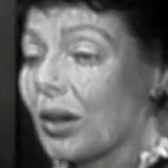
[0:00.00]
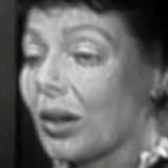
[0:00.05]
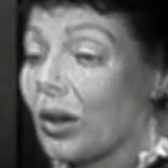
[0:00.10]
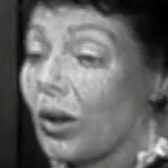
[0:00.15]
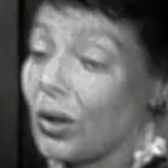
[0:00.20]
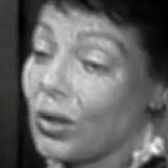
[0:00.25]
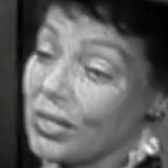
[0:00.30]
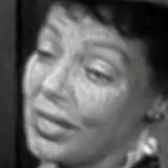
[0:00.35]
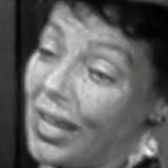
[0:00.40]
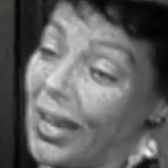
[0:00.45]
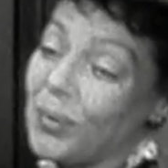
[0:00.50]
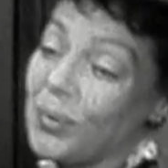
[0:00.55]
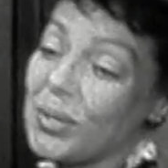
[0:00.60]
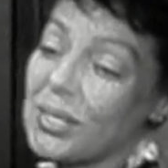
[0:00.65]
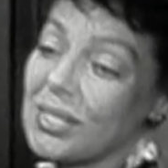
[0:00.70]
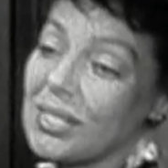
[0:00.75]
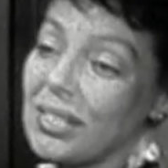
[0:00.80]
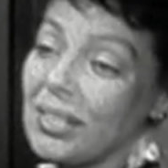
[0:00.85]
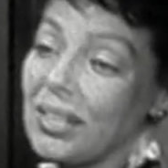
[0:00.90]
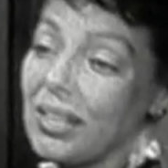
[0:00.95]
'Cause that was
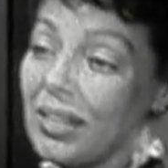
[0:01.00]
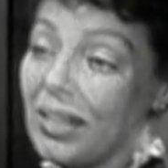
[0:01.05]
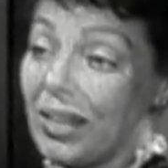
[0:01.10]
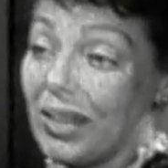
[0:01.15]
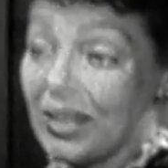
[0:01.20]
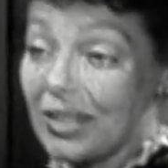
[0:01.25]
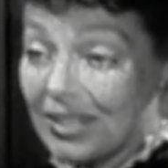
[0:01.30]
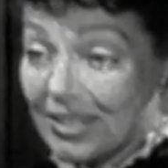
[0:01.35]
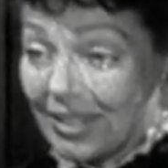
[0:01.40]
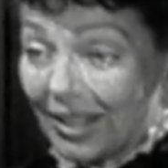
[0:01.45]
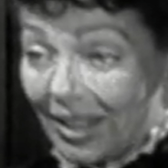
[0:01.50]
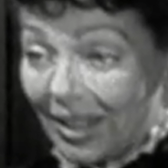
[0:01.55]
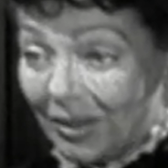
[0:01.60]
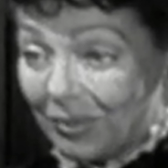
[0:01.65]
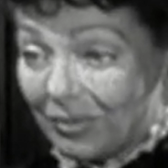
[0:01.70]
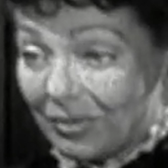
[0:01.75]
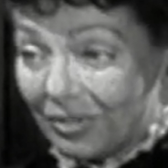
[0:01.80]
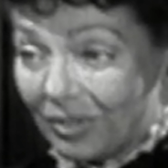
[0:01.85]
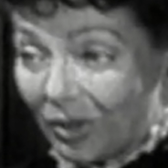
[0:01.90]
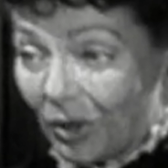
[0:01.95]
his
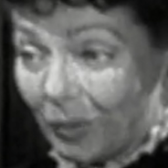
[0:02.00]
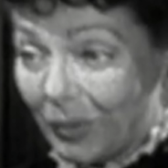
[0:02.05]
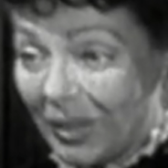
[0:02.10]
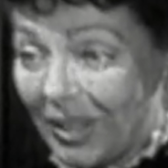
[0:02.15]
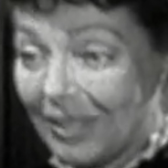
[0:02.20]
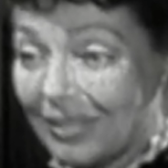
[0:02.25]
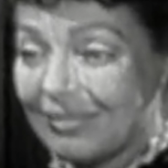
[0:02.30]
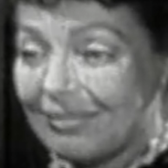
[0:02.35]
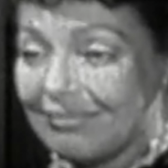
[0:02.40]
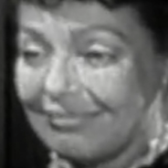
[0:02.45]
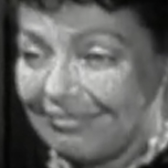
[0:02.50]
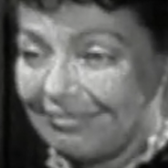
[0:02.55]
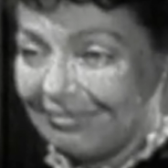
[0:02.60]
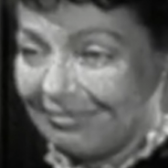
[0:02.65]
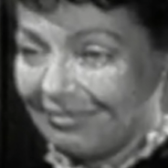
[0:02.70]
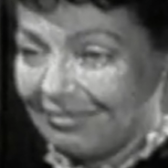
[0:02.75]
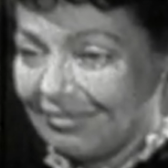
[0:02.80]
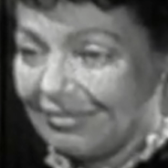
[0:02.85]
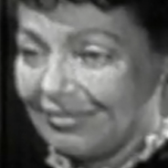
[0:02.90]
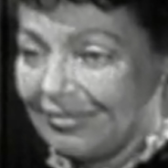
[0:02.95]
name for me.
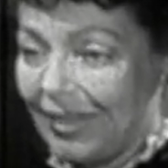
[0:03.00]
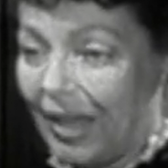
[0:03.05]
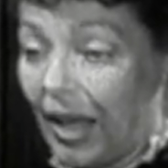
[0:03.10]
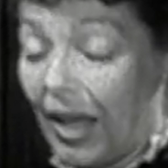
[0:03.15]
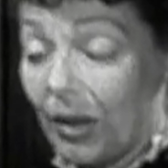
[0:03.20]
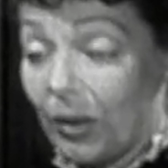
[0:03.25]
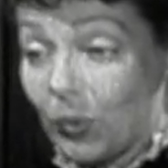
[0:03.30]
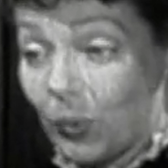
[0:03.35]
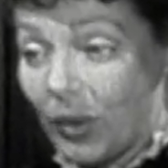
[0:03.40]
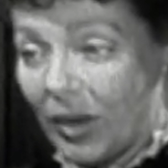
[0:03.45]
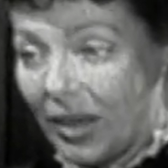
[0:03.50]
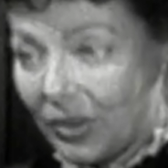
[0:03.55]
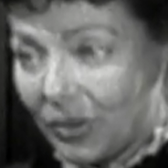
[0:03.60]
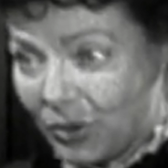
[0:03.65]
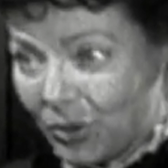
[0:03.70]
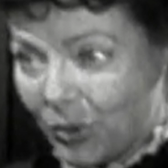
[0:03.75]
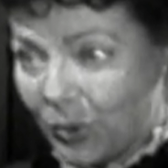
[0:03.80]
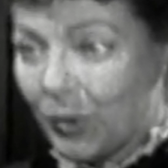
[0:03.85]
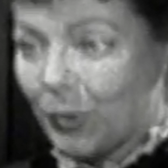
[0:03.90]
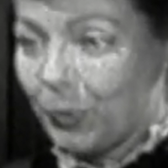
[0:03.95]
And we're
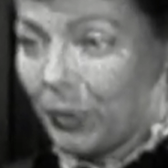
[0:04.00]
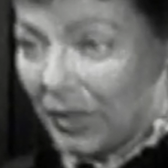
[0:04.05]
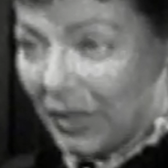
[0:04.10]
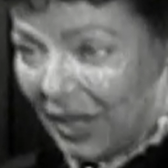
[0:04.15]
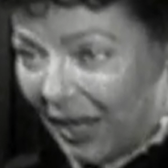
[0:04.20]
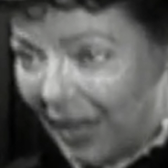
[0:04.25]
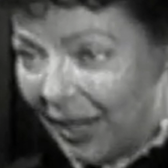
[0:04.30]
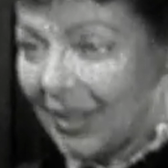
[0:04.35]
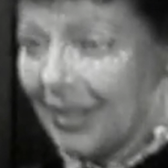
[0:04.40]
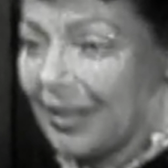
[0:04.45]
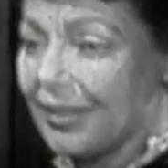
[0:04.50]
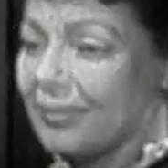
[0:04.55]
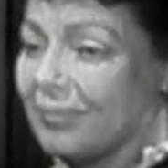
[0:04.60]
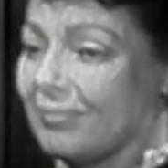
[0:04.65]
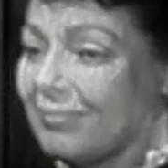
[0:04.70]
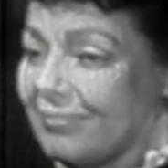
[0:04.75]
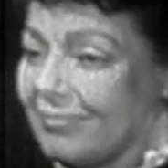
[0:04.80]
through with pretending.